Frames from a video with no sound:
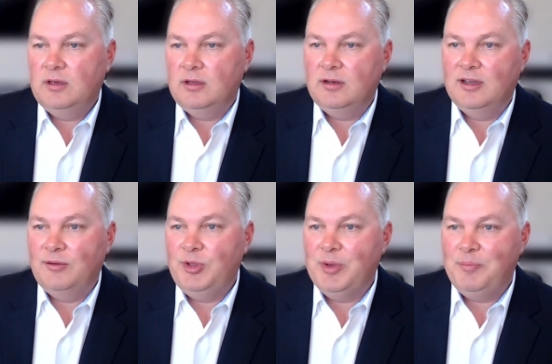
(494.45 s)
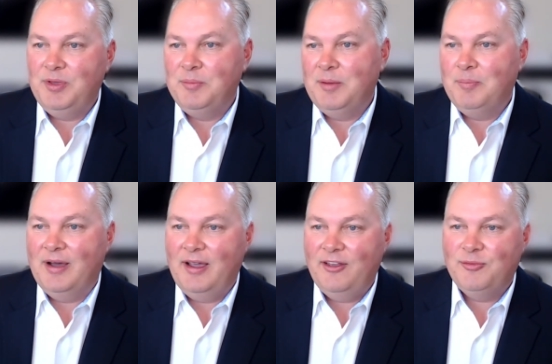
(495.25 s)
and uh, we might be a bit
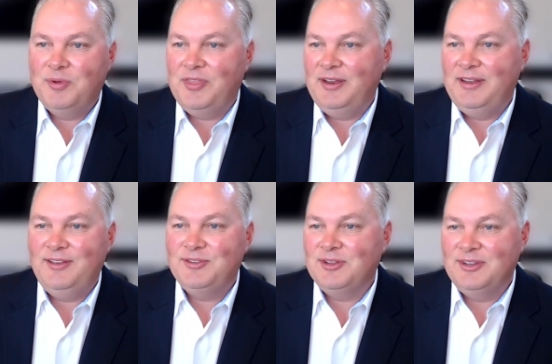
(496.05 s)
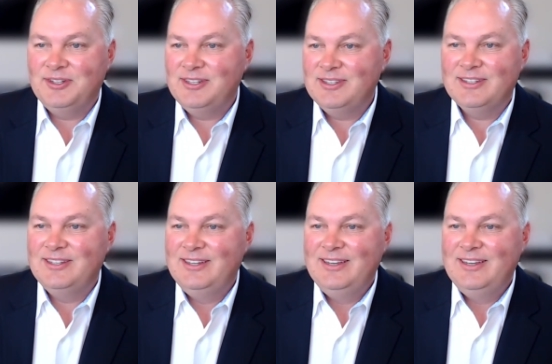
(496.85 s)
biased, but they taste delicious.